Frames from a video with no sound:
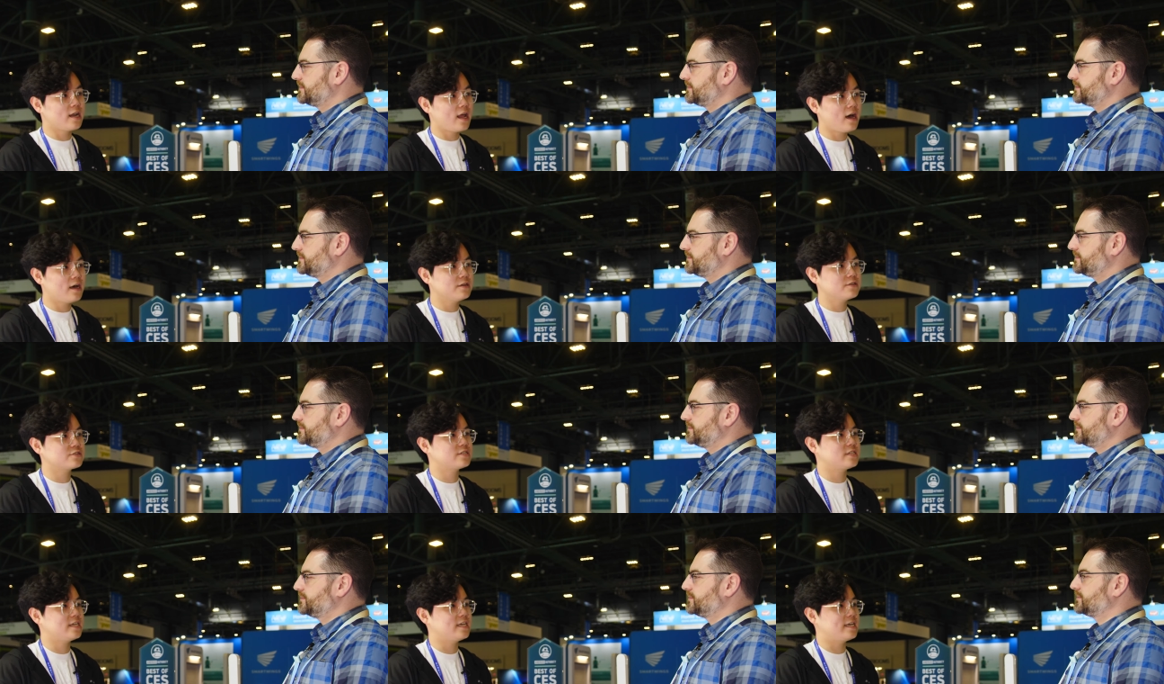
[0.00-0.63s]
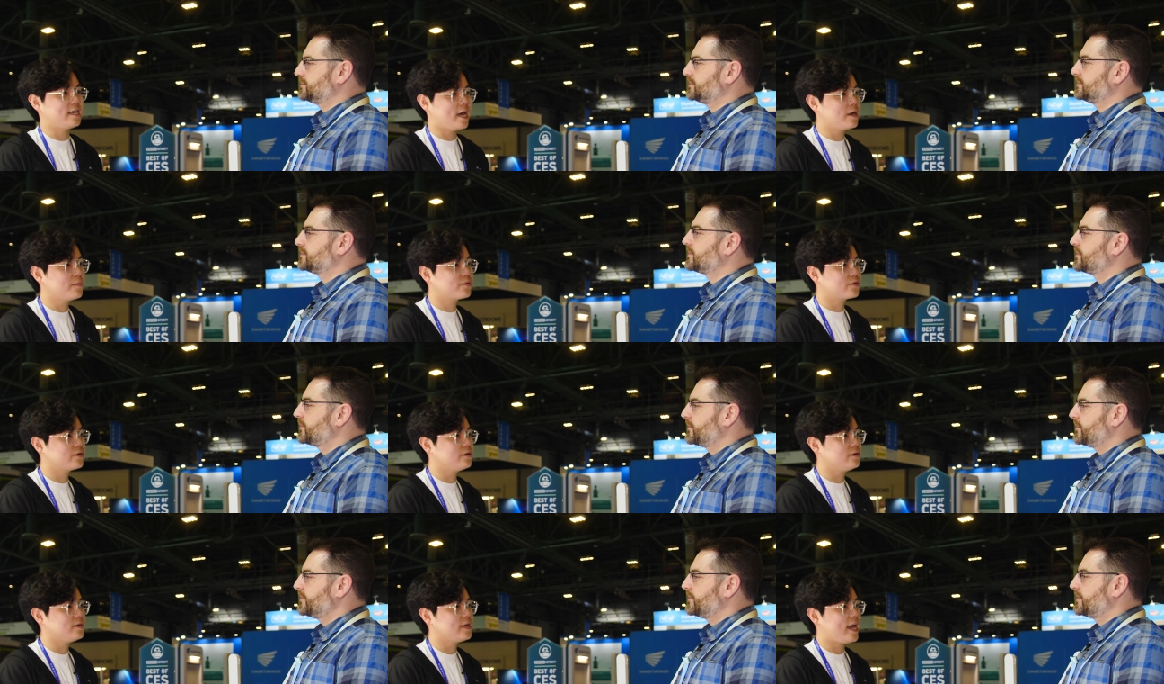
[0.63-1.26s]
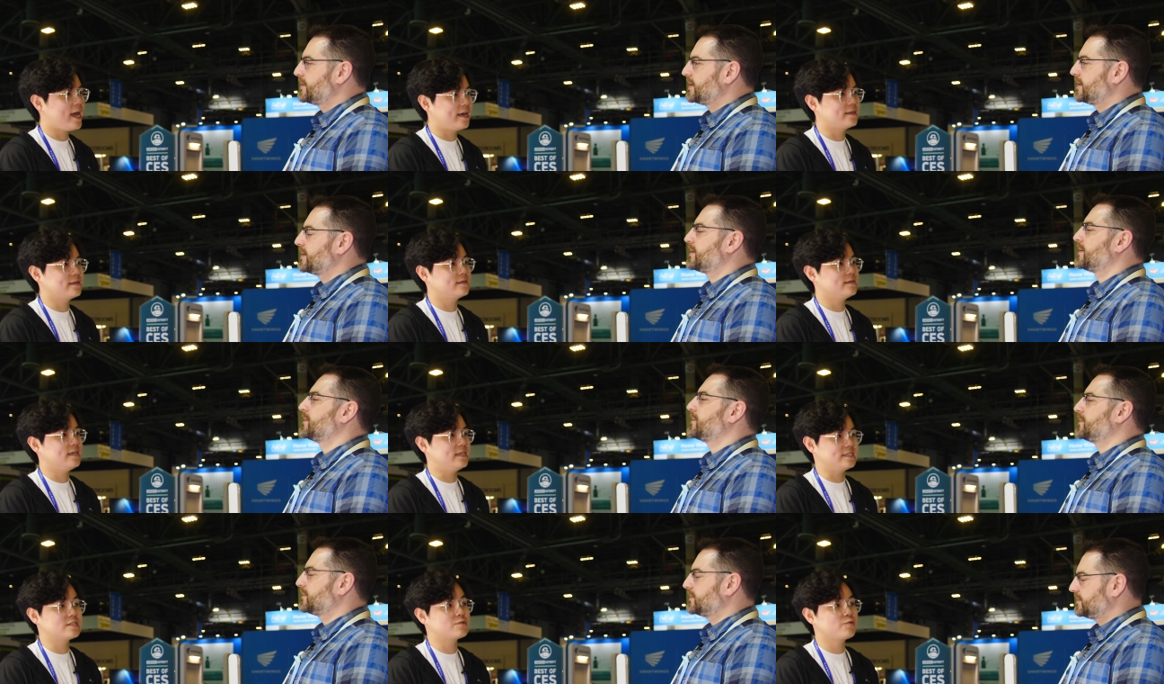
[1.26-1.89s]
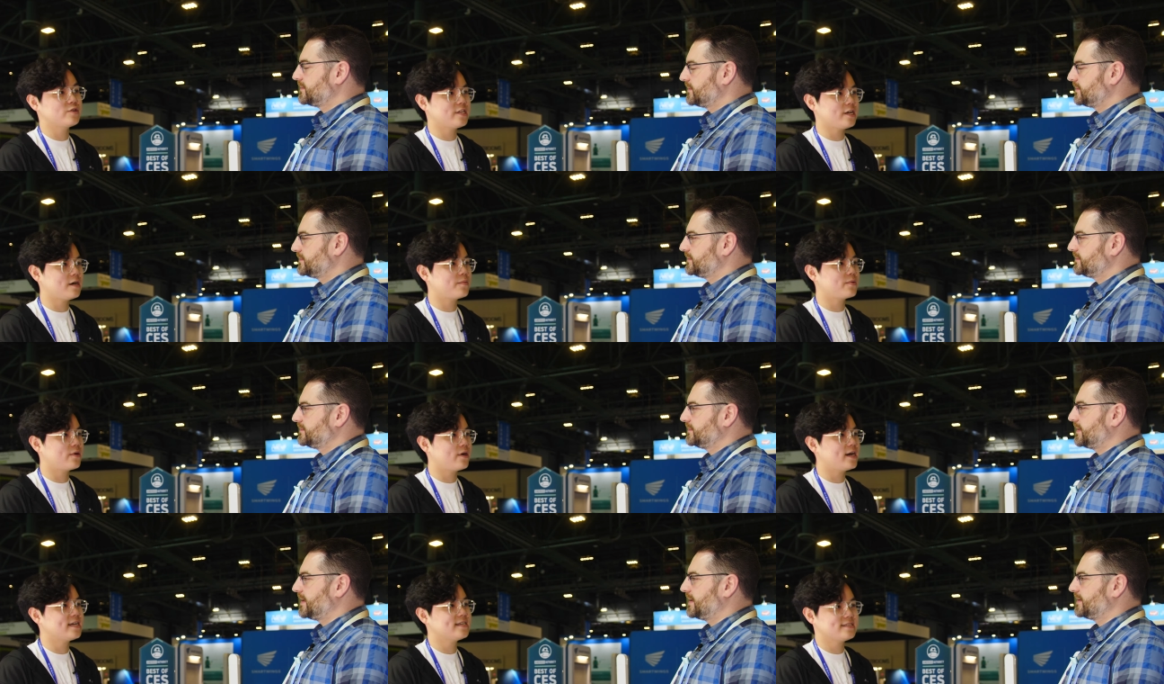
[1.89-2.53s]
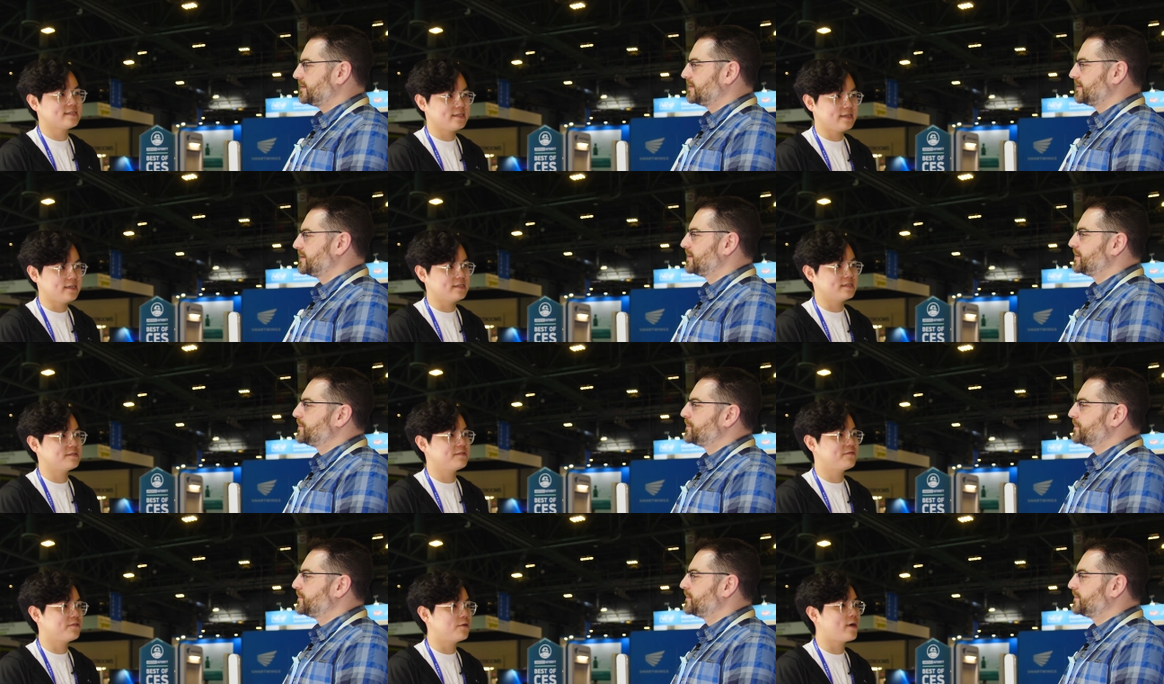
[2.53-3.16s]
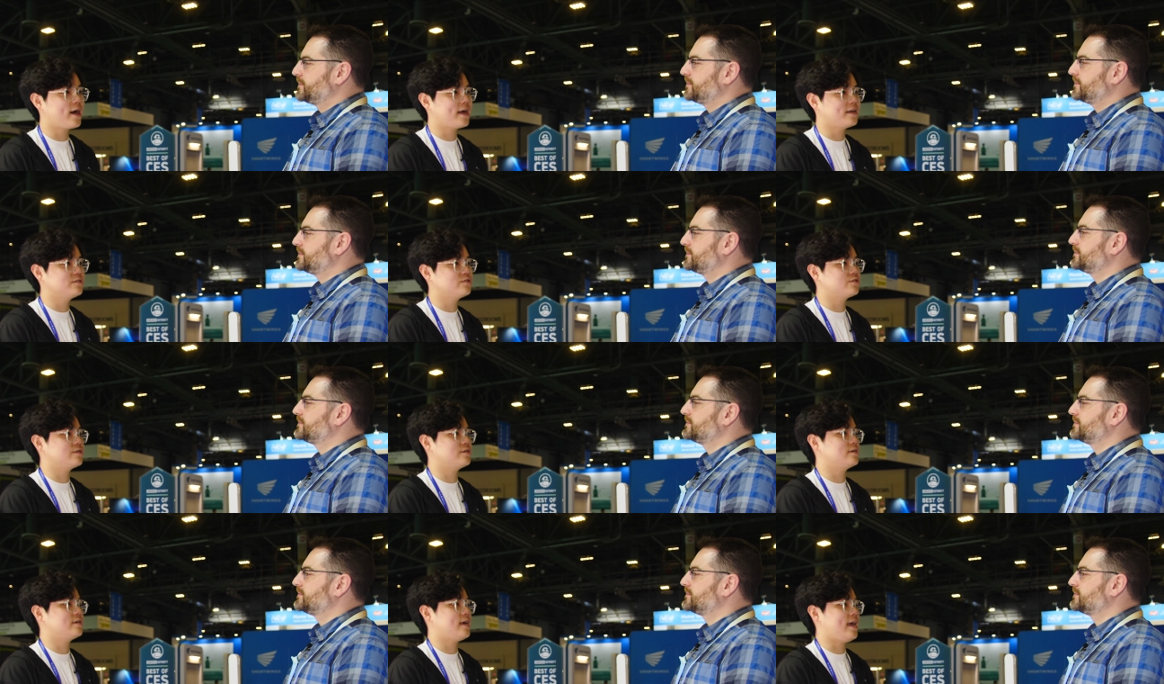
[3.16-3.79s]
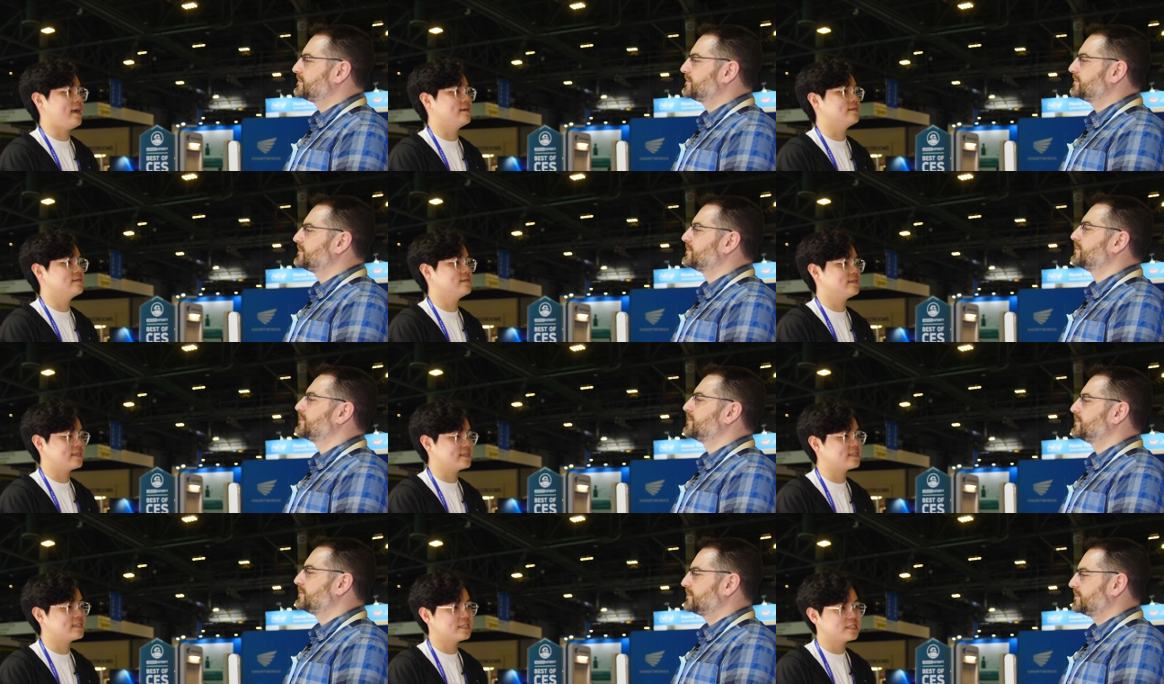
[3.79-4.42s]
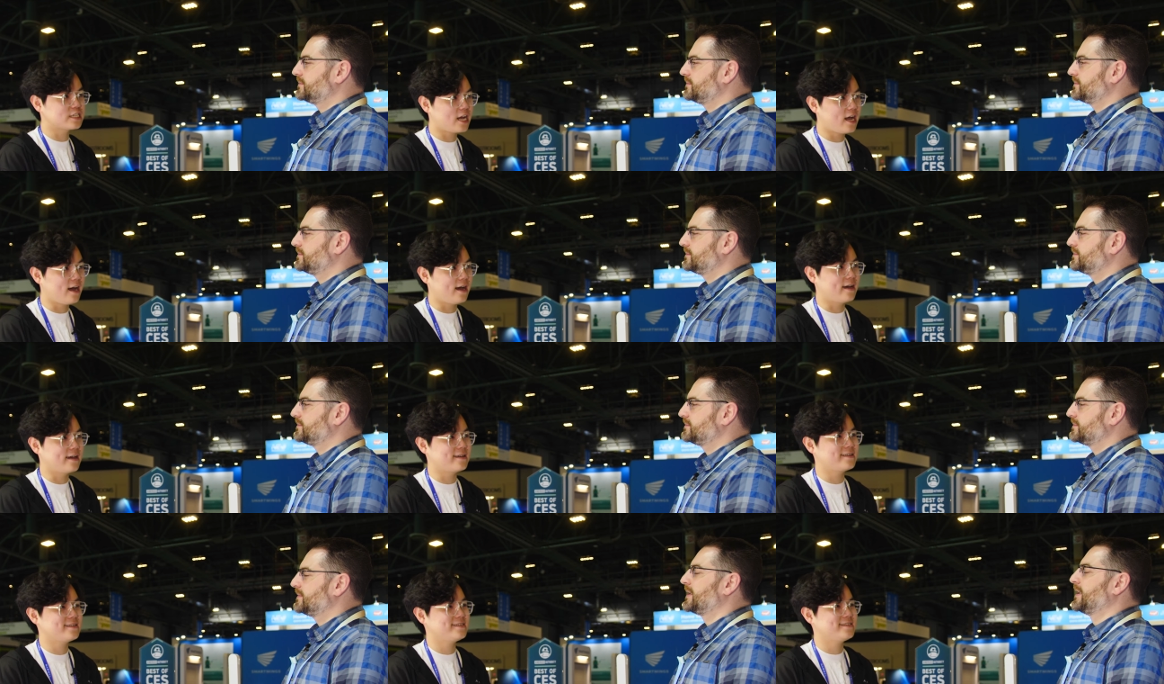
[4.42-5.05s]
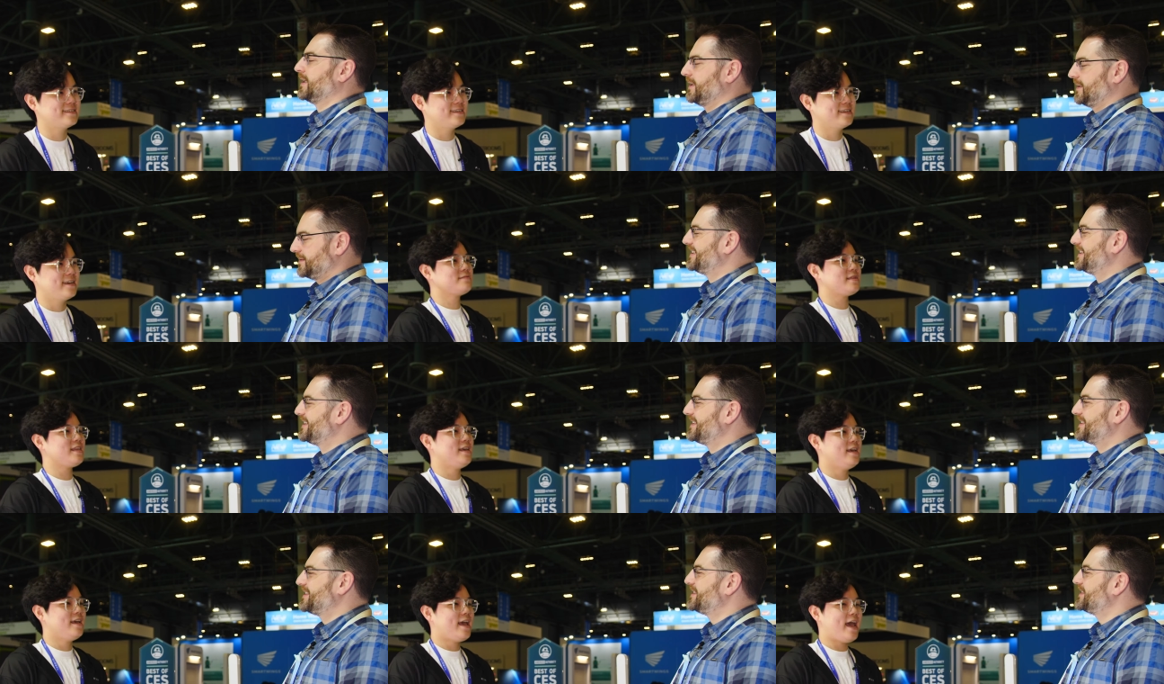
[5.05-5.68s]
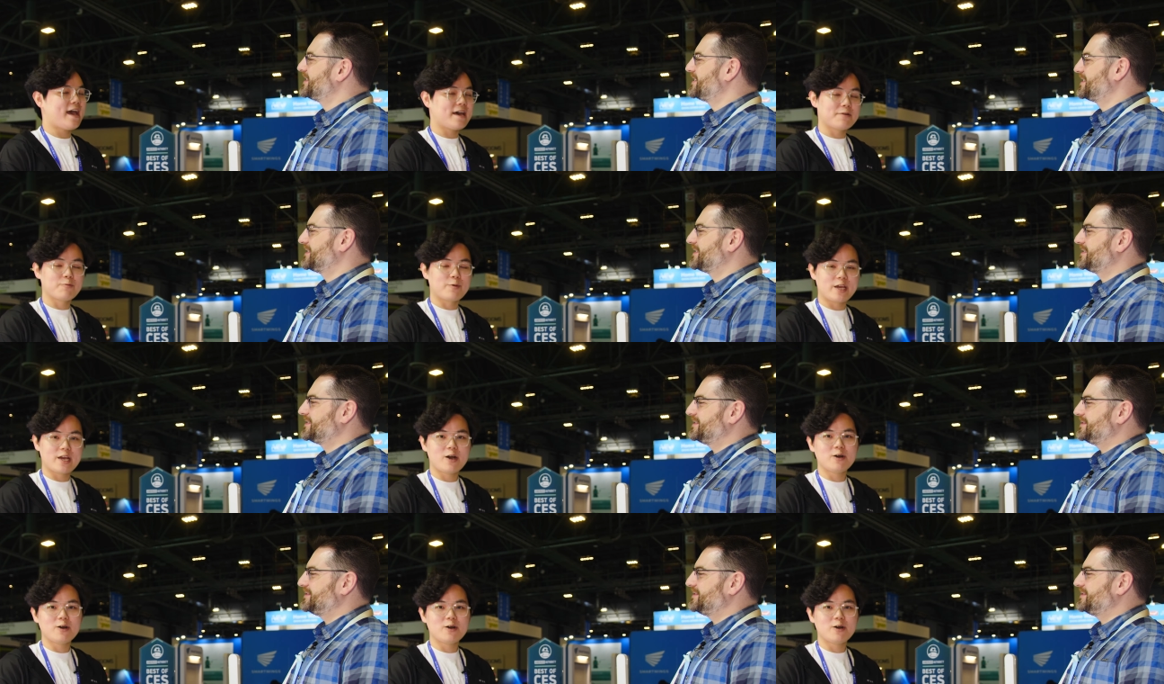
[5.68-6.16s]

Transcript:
Speaker 1: launch in April and its retail price is 469 And we